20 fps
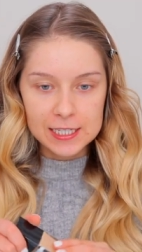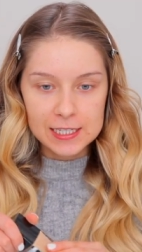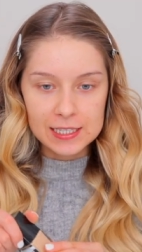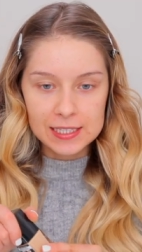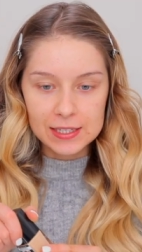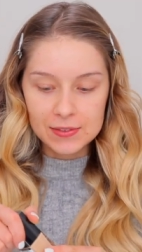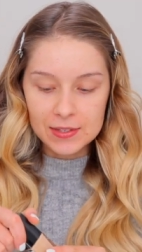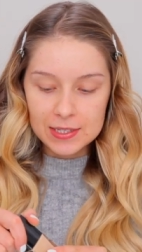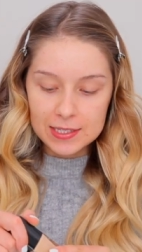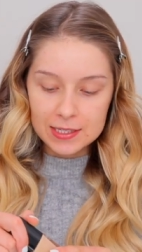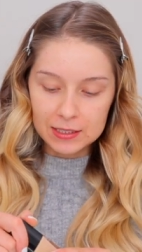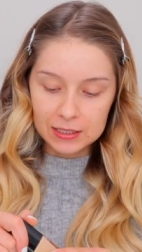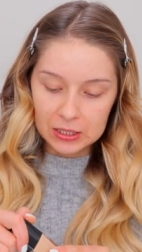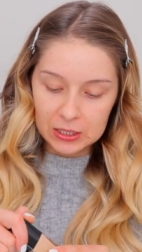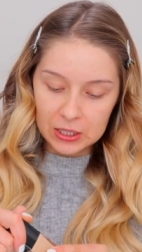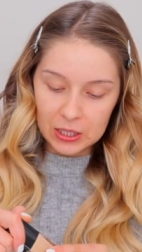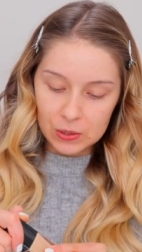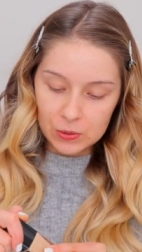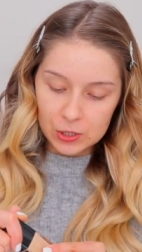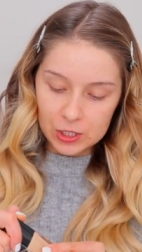give this a little
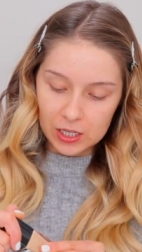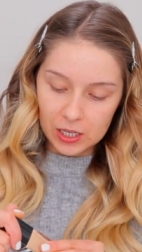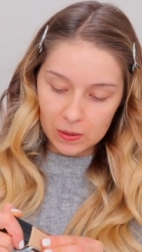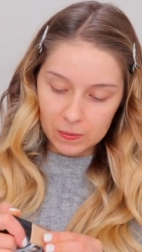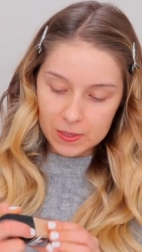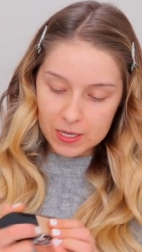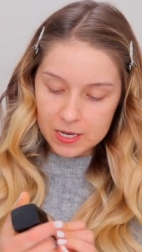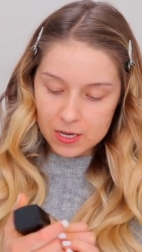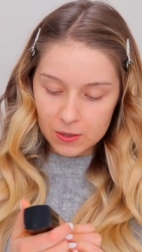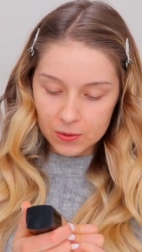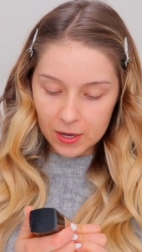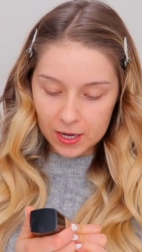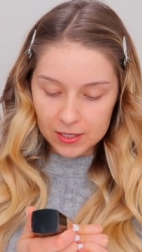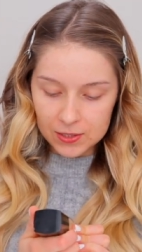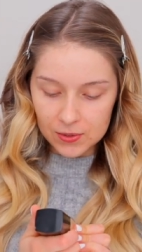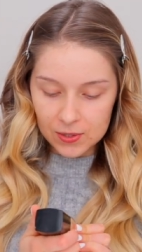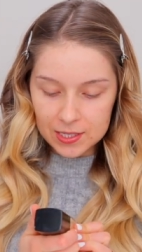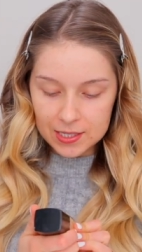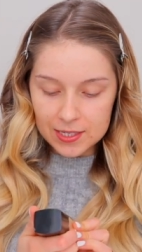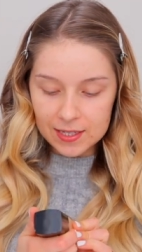go, shall we? Okay,
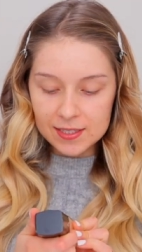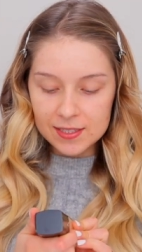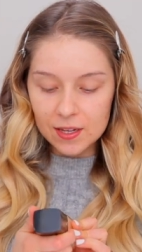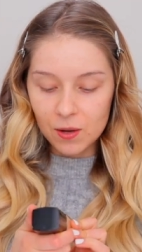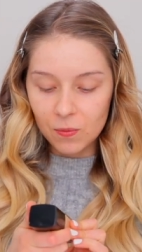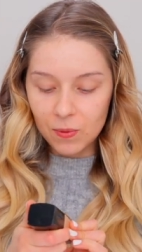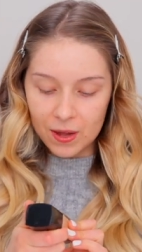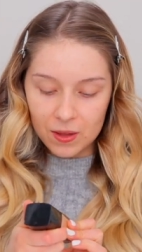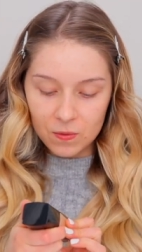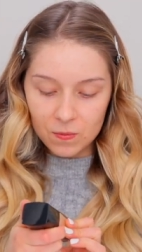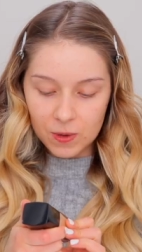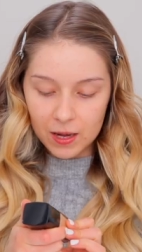so this is Wet n